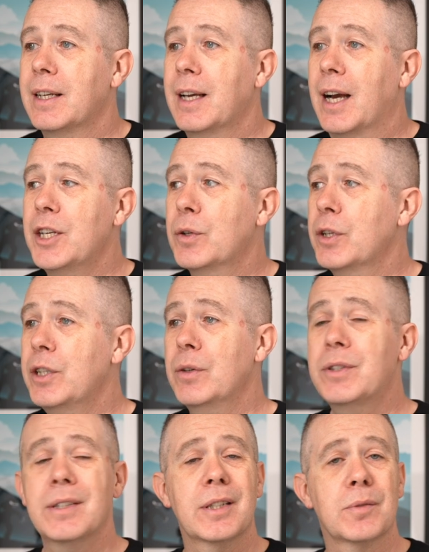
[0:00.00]
And you can use
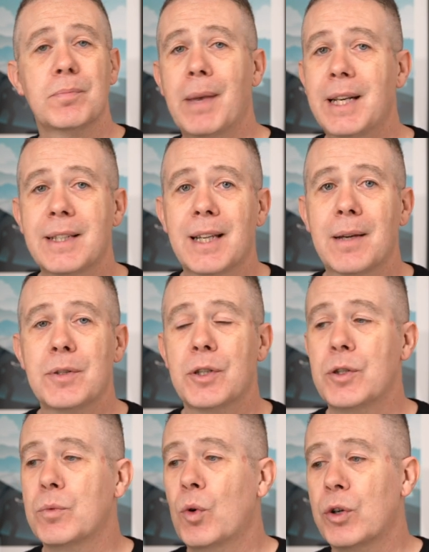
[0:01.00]
this as many times as
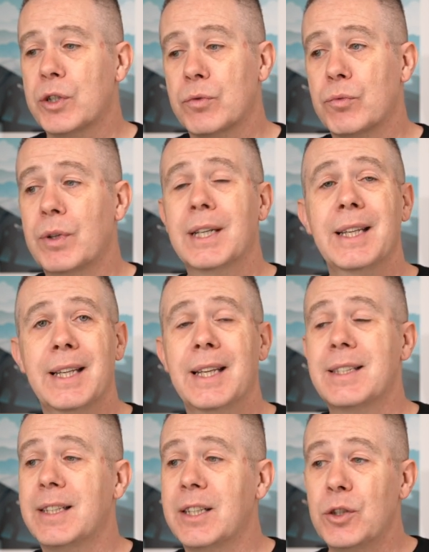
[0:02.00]
you want. It's really
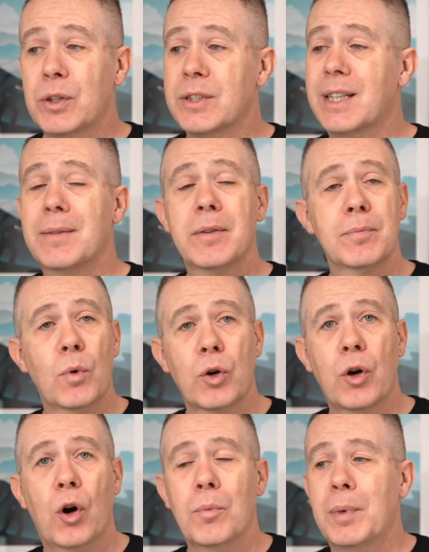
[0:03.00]
easy, and you can set up even more
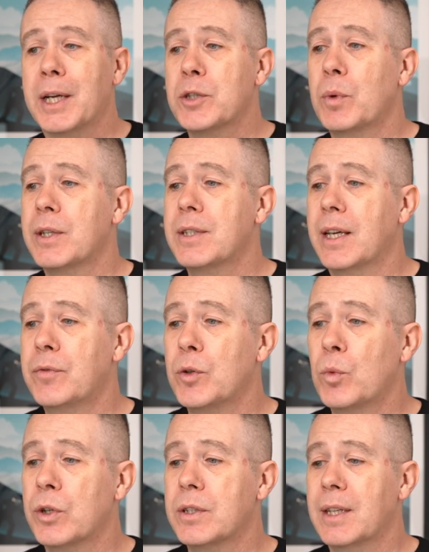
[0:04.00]
complex ones if you
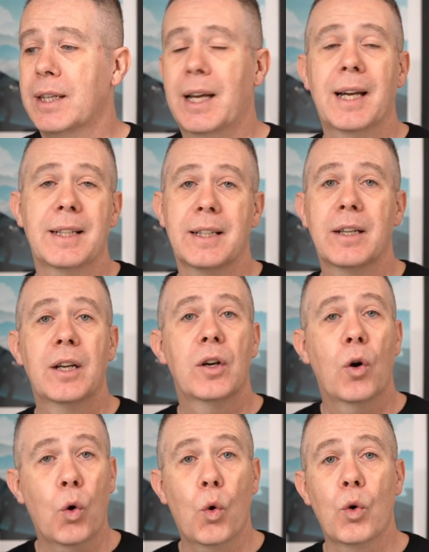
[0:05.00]
wanted to add in
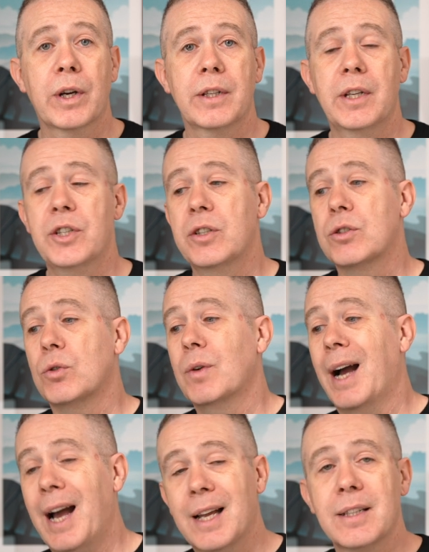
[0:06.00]
or conditions or
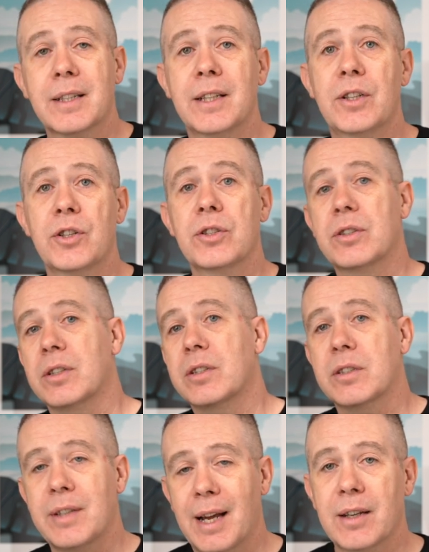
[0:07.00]
and conditions to
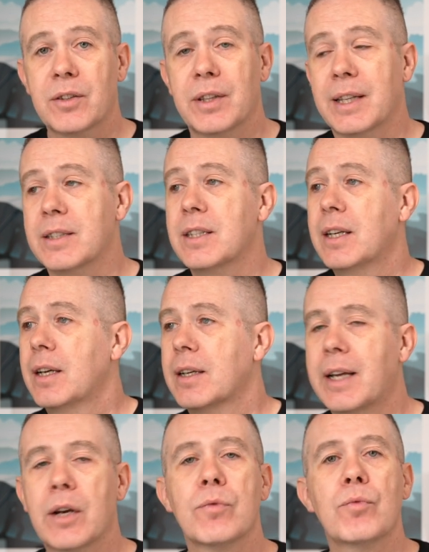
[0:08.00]
stack things and
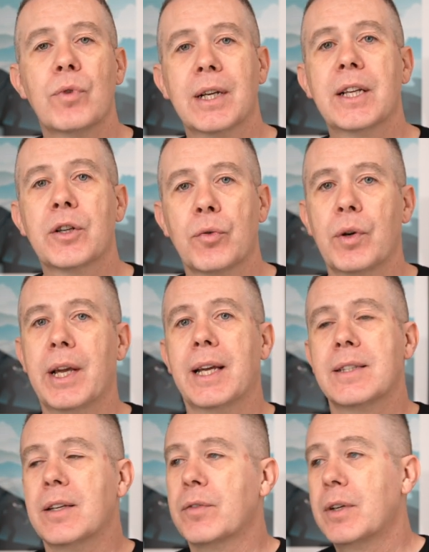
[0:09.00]
get really
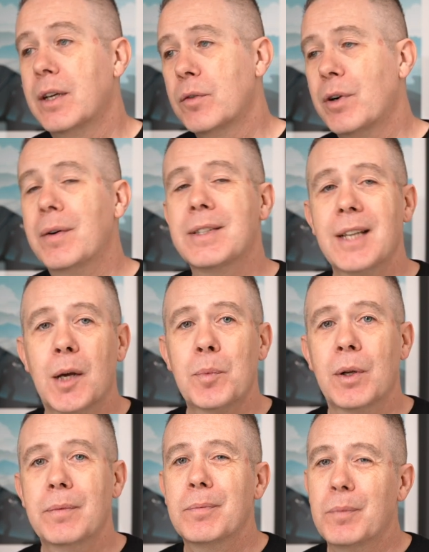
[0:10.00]
creative. For our
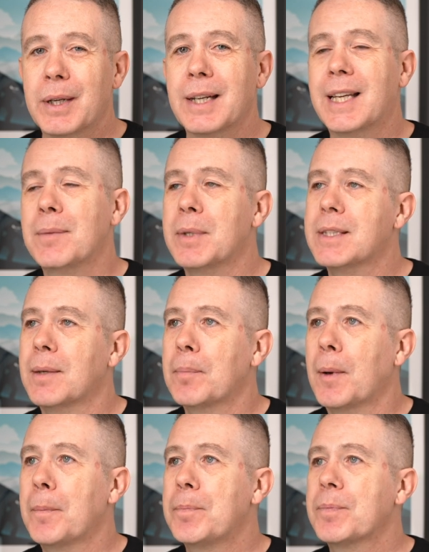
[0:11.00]
example, we're going to keep it simple.